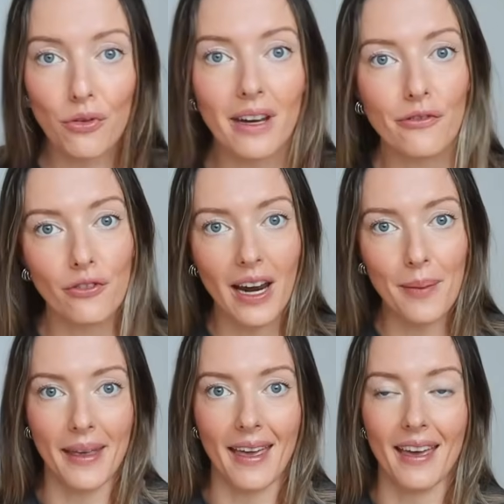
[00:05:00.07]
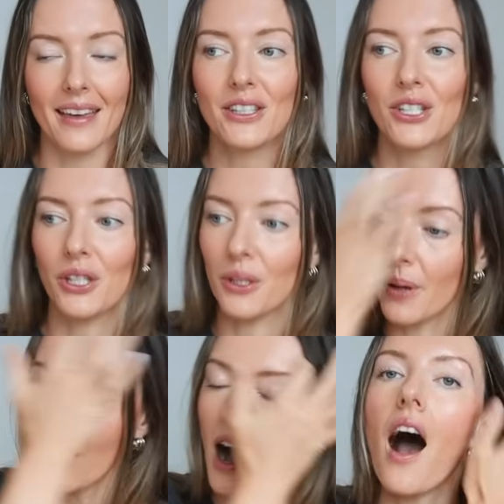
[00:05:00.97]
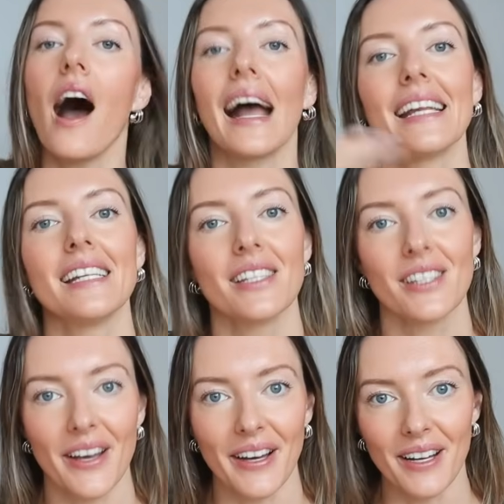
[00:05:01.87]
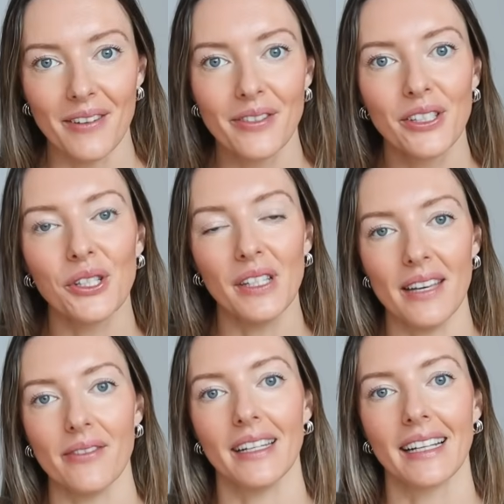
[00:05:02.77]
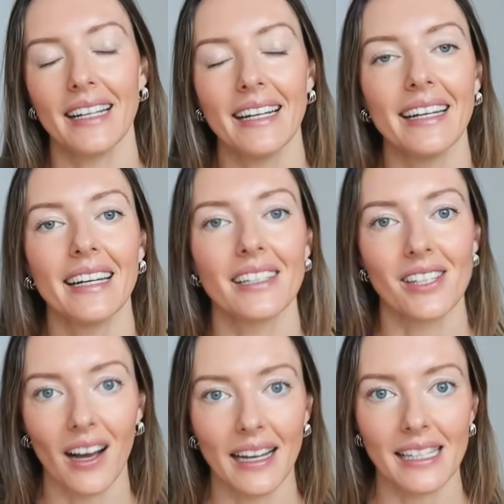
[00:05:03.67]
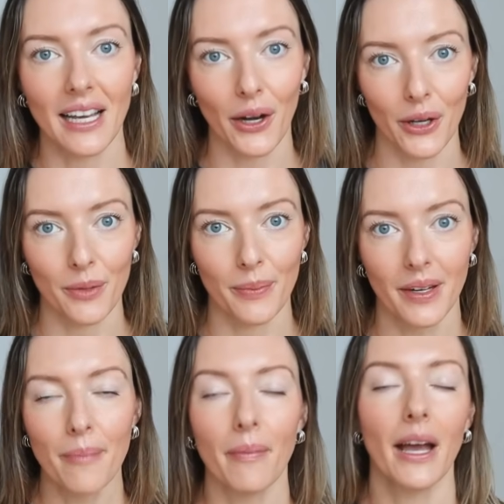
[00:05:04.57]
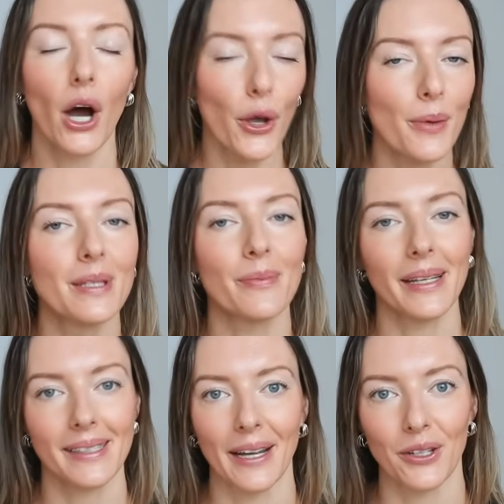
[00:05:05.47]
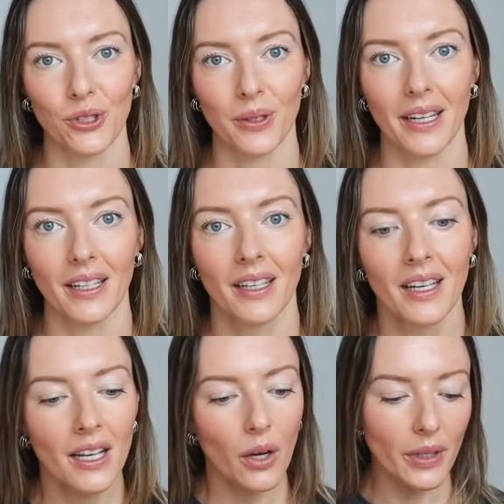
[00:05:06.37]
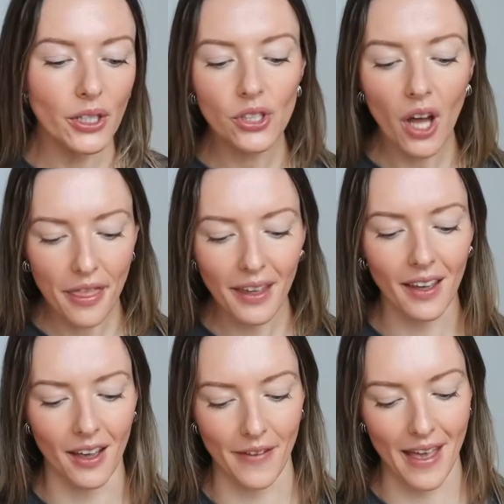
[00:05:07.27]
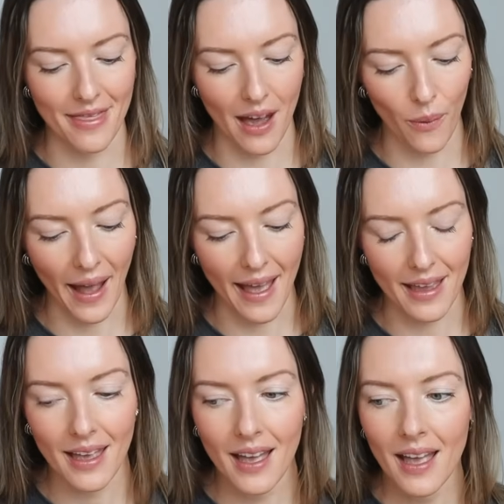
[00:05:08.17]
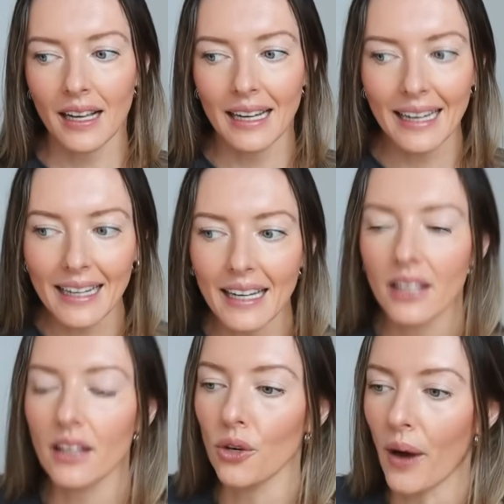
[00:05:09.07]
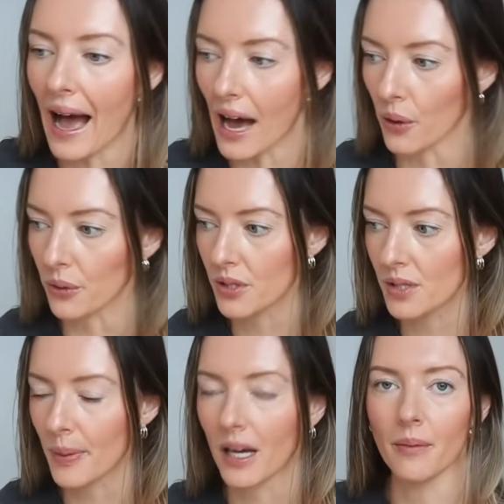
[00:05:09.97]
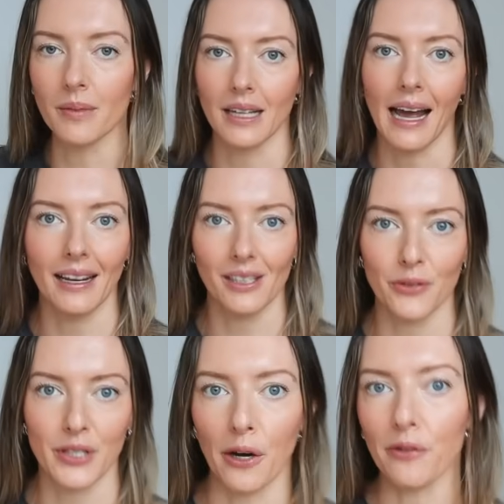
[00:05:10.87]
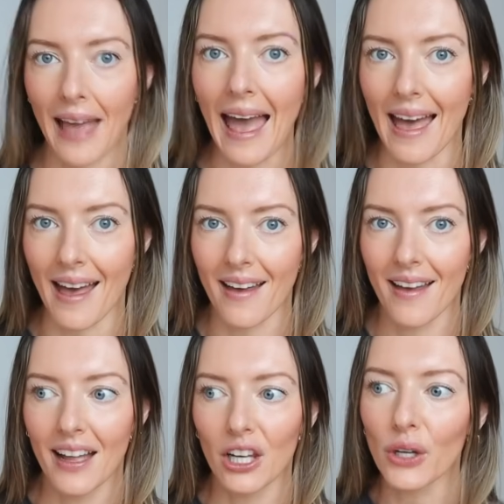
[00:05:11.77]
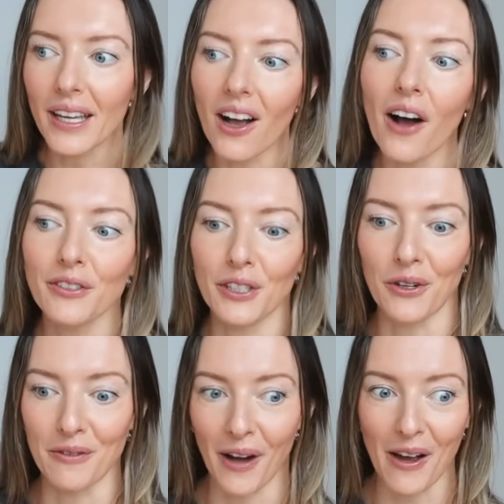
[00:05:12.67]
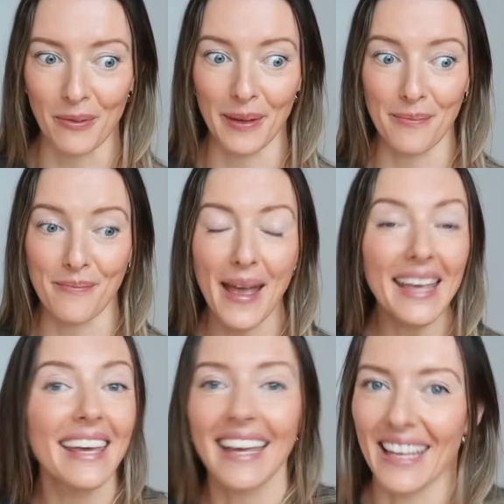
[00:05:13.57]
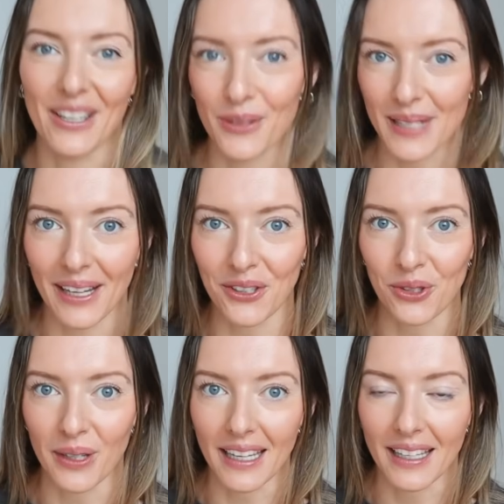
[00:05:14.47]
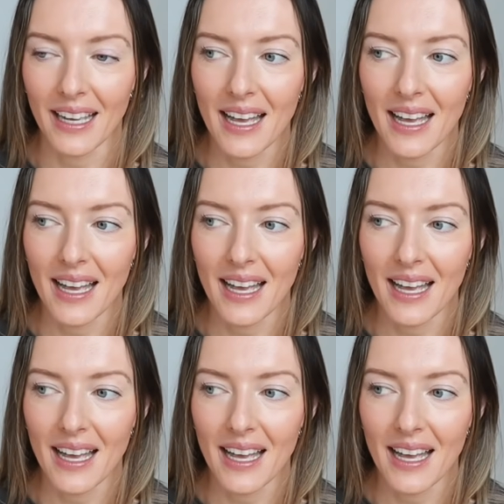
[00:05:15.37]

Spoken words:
reframing it to, I deserve to live in a clean and tidy home. My home is my sanctuary. When you start thinking of it in that way, cleaning your house becomes an act of self-care, looking after your environment, making it your sanctuary,